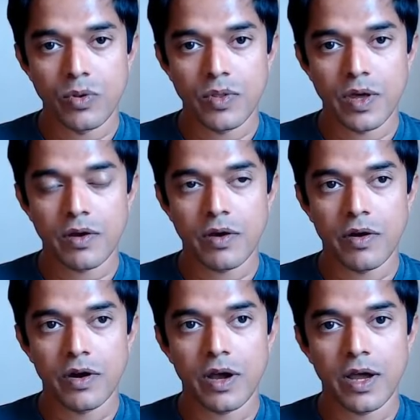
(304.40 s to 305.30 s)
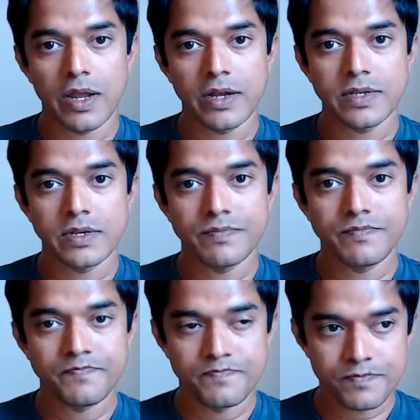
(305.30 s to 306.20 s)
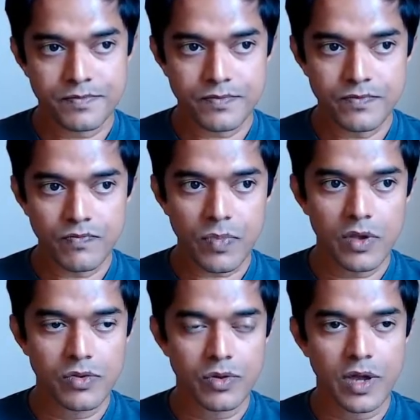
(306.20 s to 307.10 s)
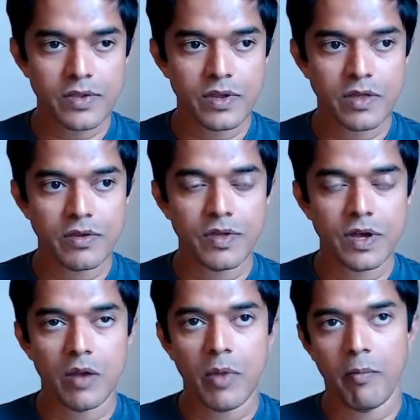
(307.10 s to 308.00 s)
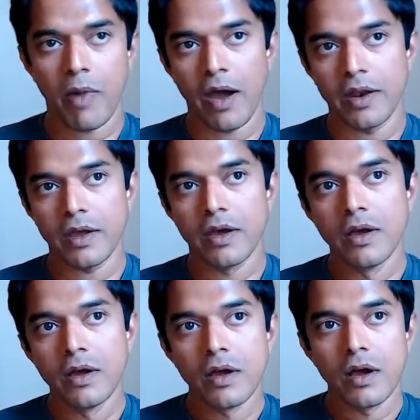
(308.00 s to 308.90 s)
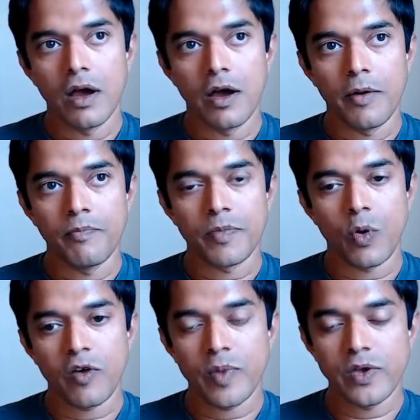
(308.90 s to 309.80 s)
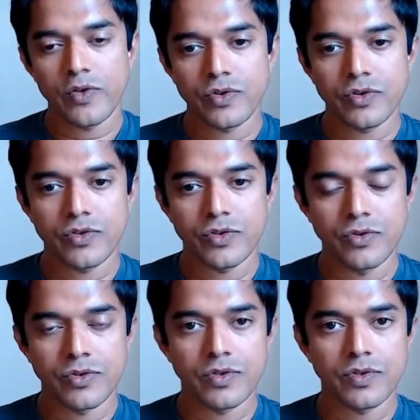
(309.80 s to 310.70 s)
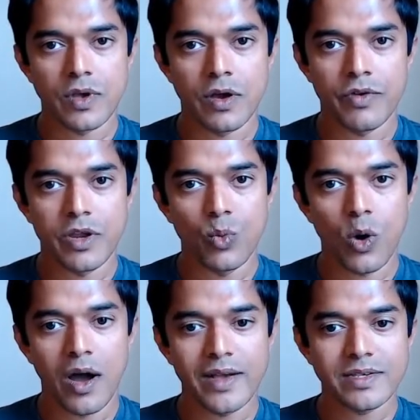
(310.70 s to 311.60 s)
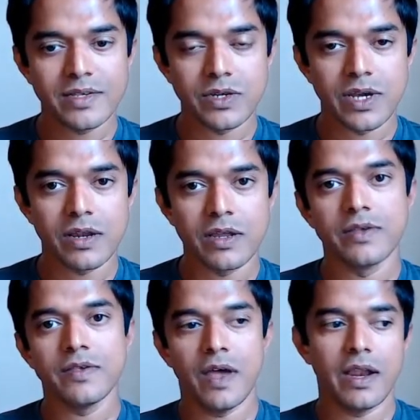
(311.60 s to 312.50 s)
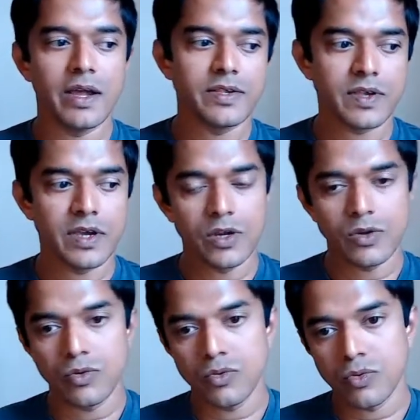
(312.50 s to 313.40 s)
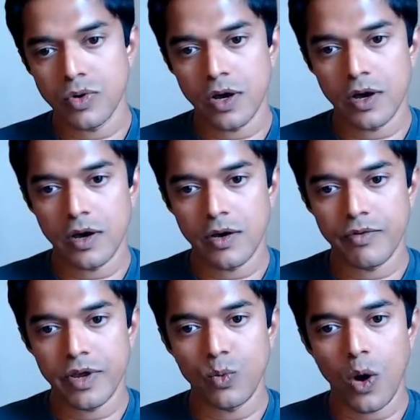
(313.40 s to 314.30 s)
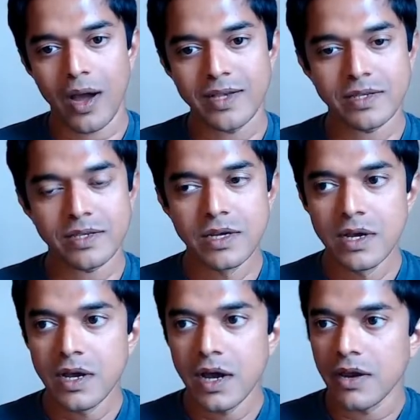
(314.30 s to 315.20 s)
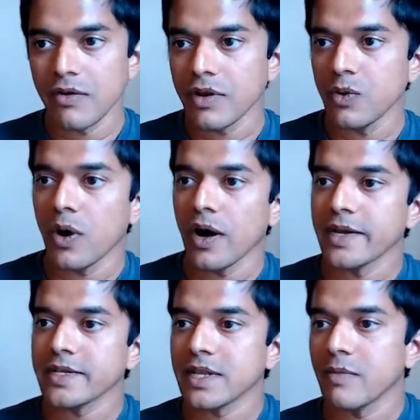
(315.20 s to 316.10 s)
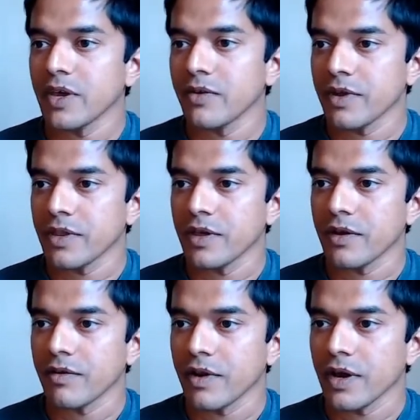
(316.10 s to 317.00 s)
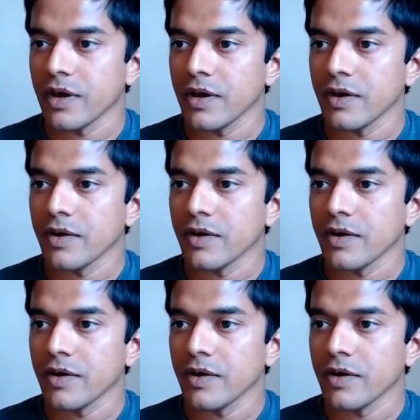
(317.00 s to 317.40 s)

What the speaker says: their current highlights in. So that's another thing on my mind. One of my users uses Readwise to get his highlights into Readwise. And Readwise, let me read their